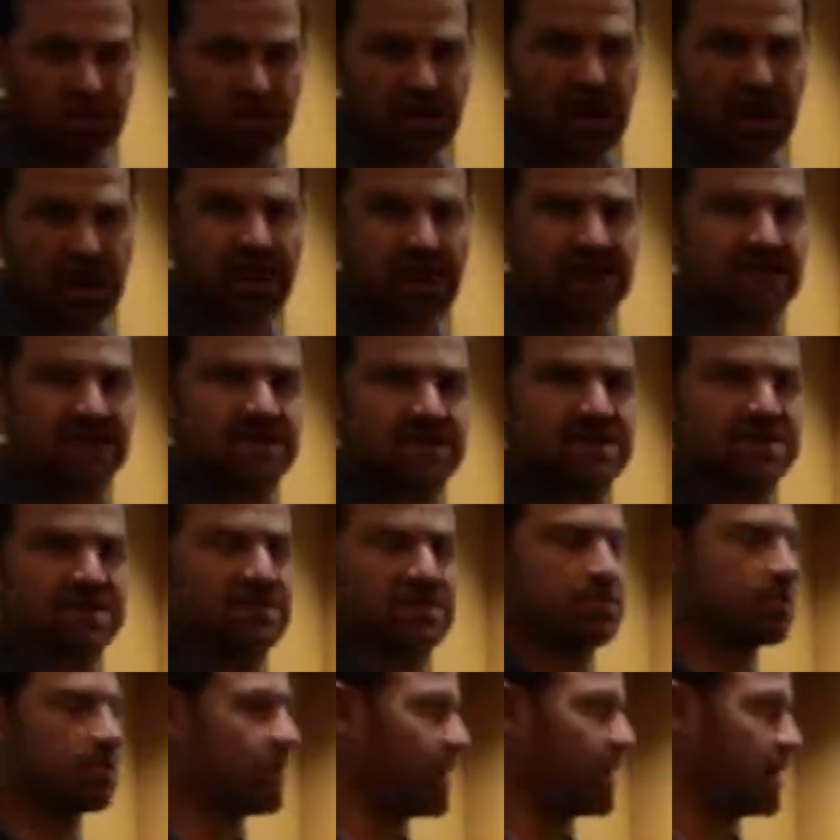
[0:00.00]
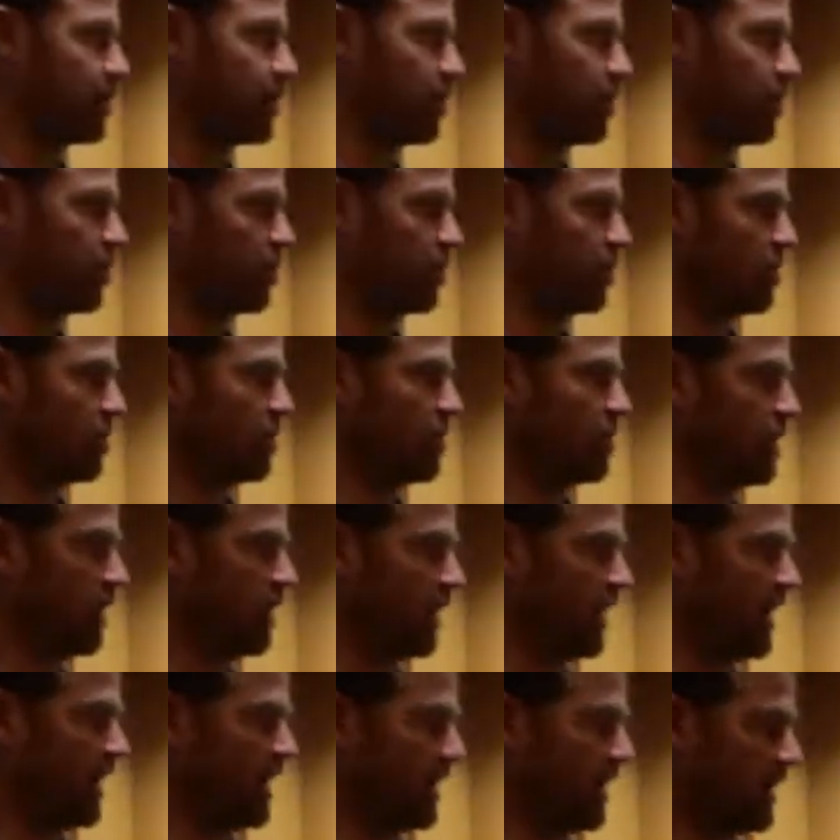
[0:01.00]
adding in some labor
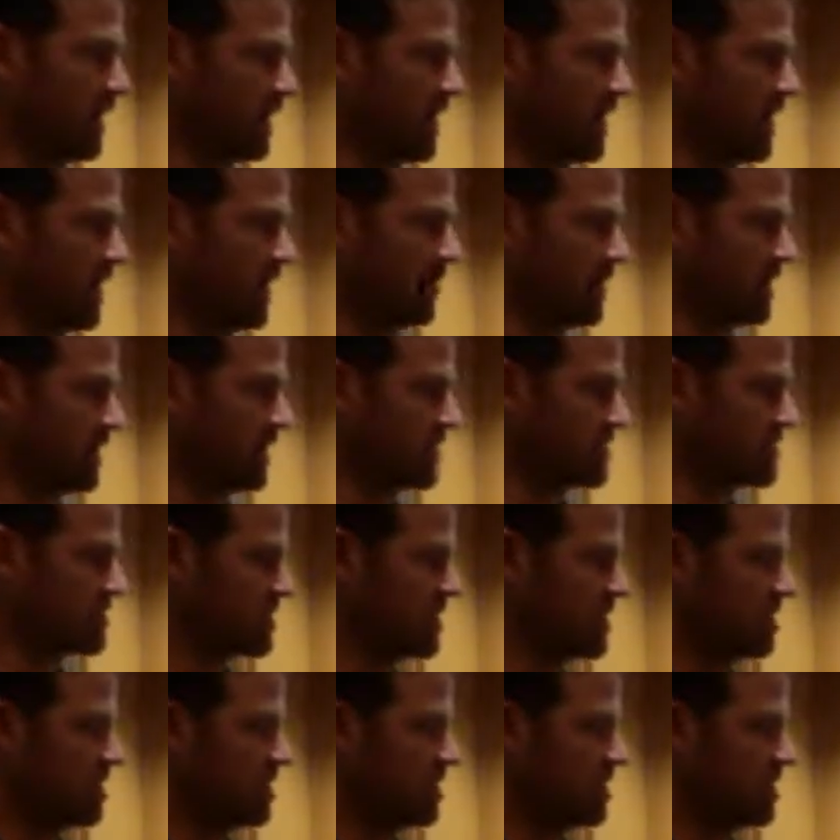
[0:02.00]
economics,